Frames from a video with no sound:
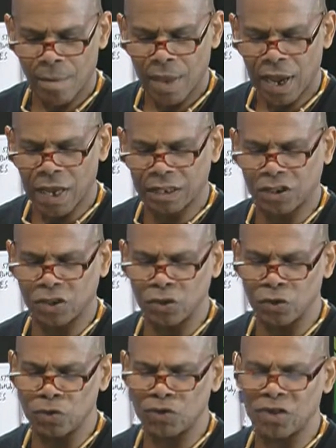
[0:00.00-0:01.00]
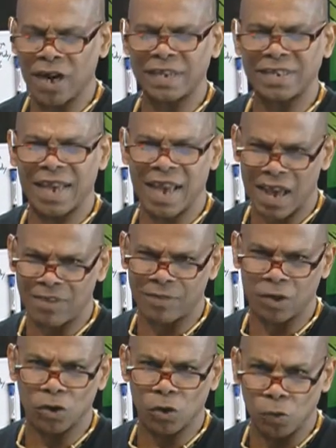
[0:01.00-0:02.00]
I choose not to have
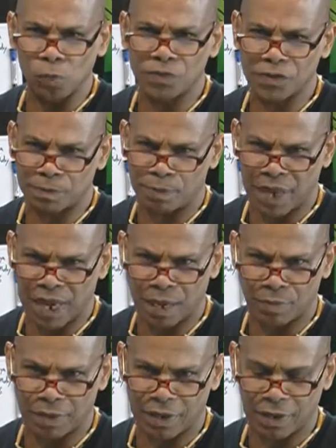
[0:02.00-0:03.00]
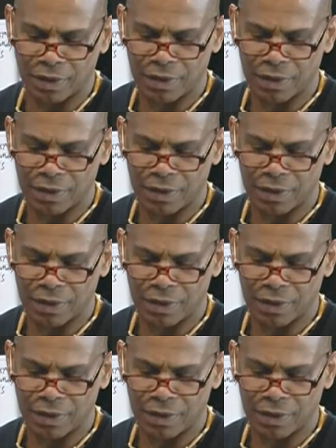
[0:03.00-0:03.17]
an oops baby.